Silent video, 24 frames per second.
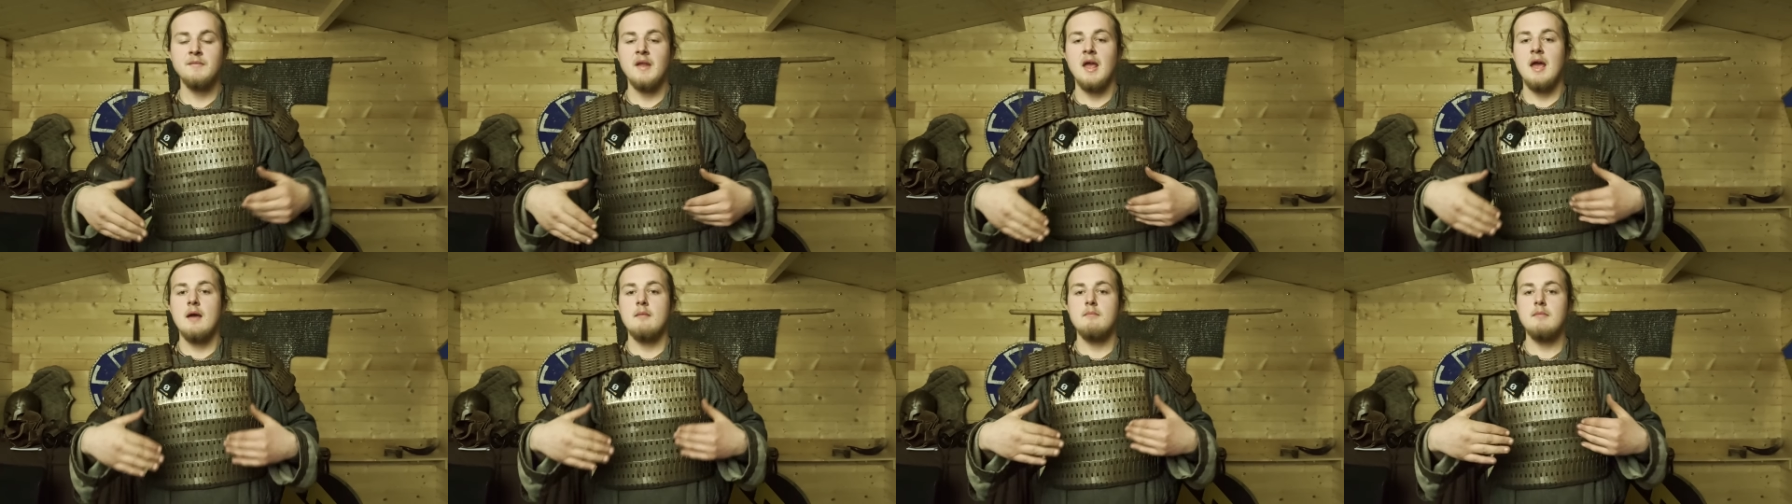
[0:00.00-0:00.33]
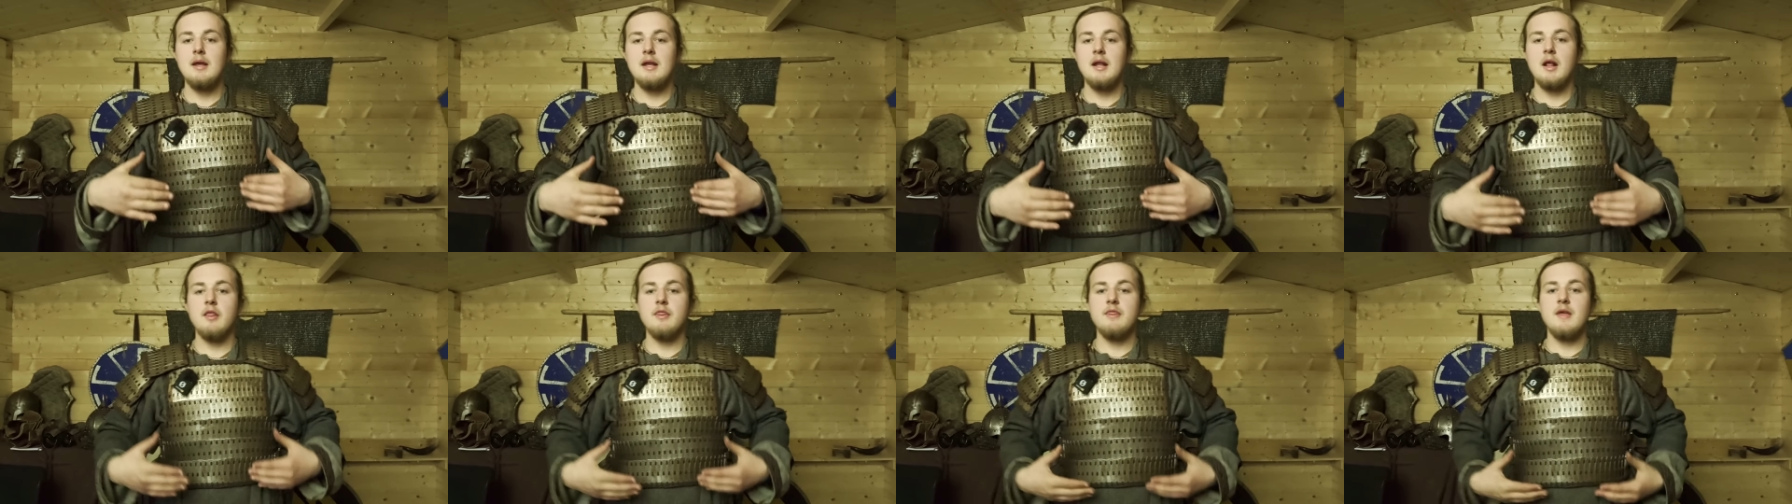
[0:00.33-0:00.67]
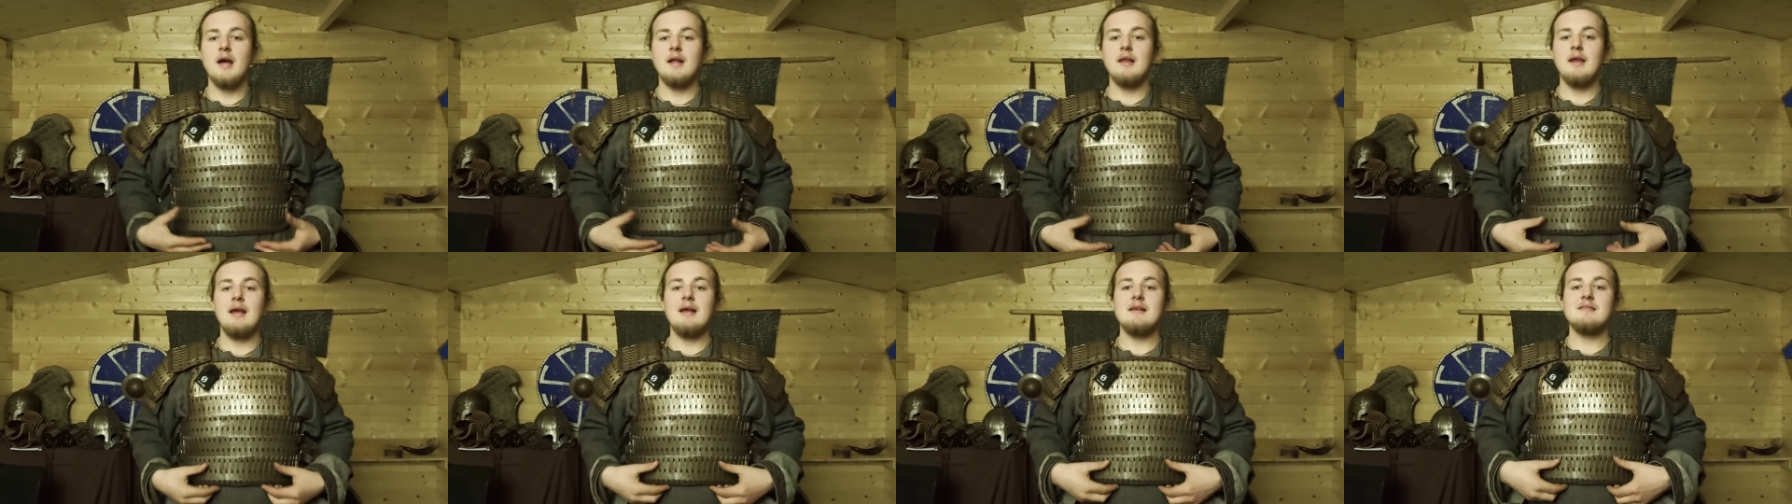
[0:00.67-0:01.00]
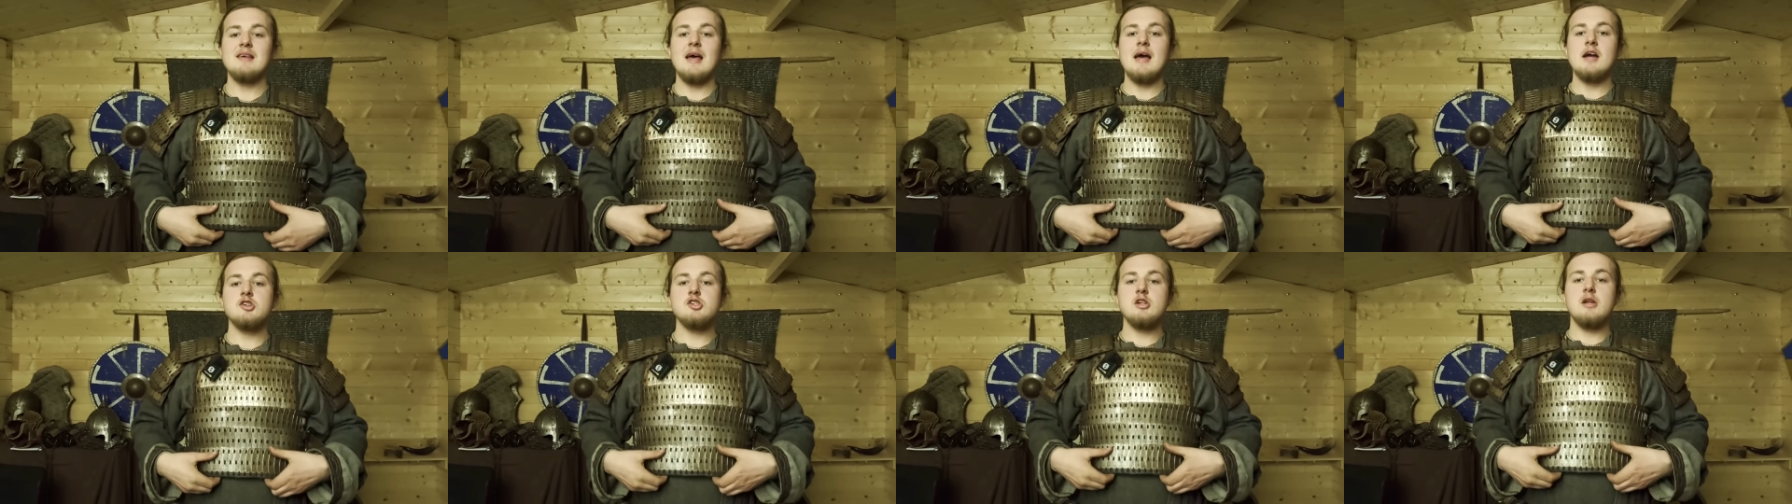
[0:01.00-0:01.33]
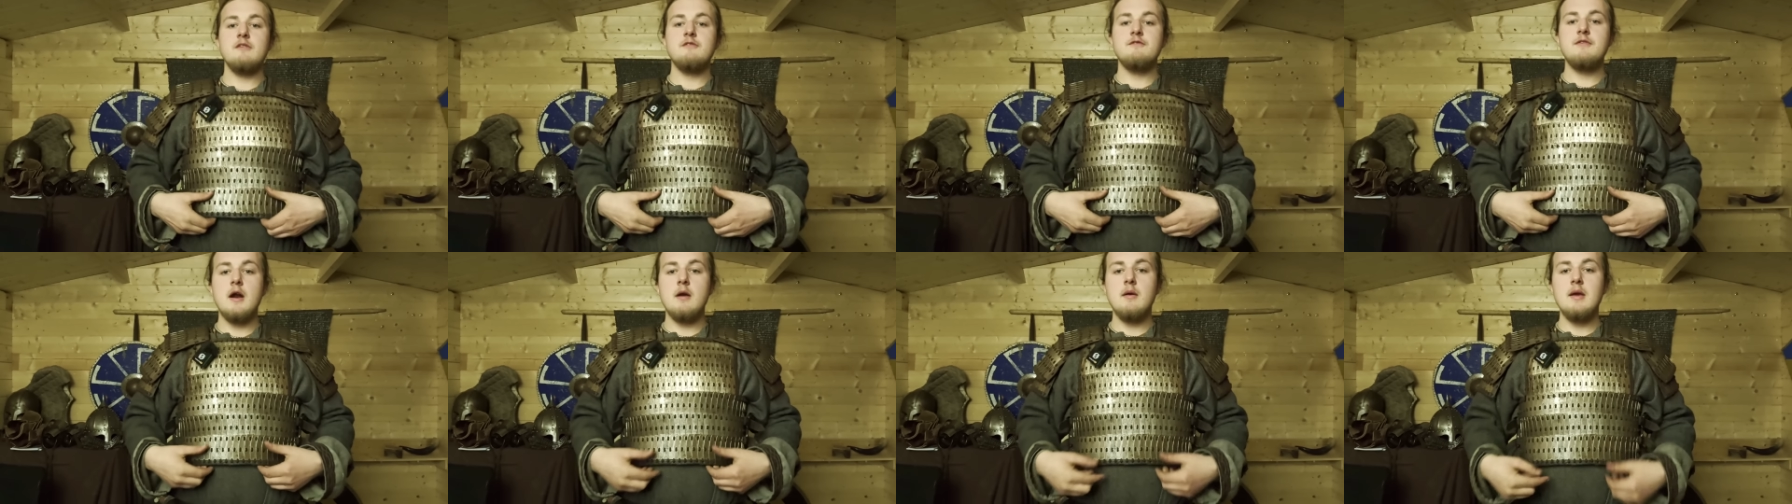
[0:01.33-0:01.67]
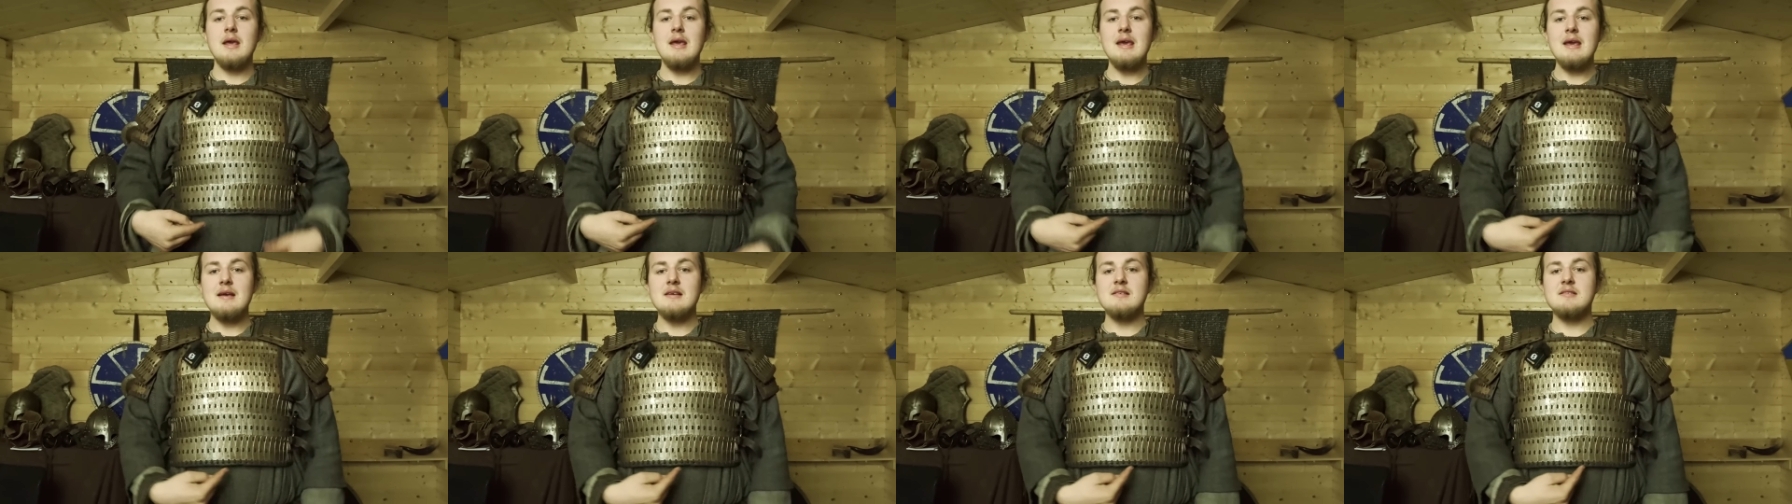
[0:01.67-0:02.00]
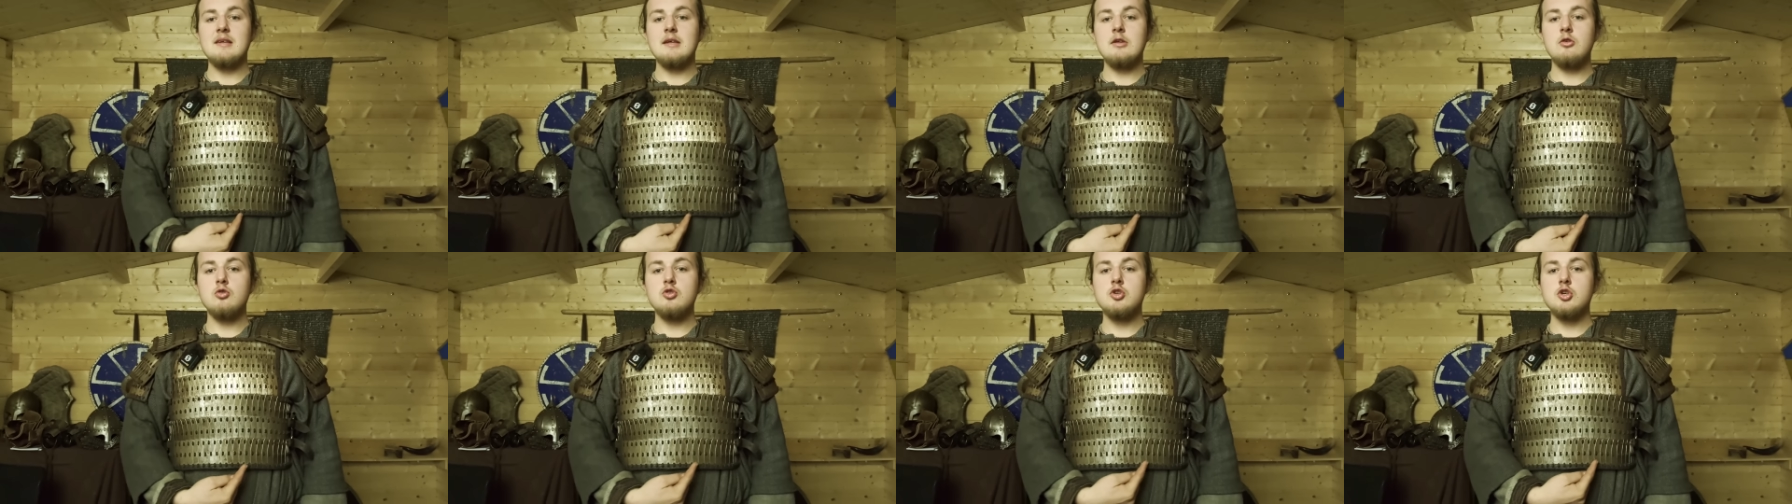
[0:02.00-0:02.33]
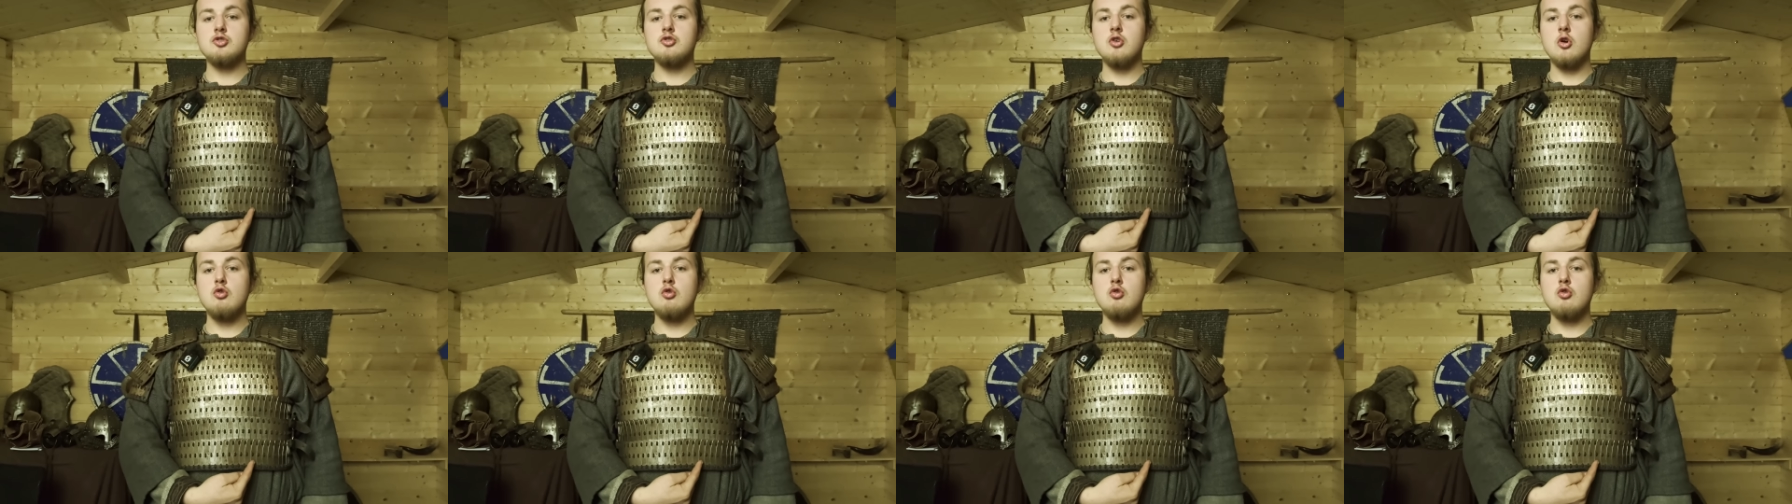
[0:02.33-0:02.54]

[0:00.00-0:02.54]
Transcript: meaning that it's actually very easy to just